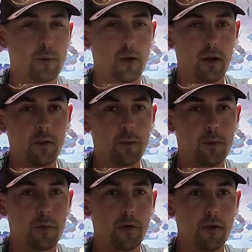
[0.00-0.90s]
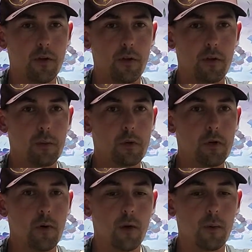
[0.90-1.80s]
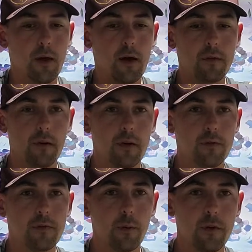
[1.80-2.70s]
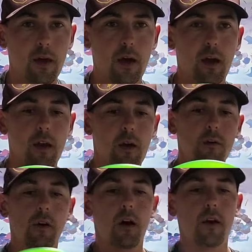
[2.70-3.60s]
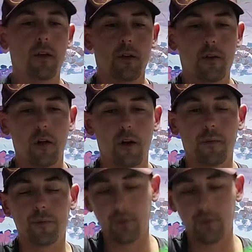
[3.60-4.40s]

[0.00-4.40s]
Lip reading: I will get a little bit more distance than the blue one without having to force that Annie over on it. So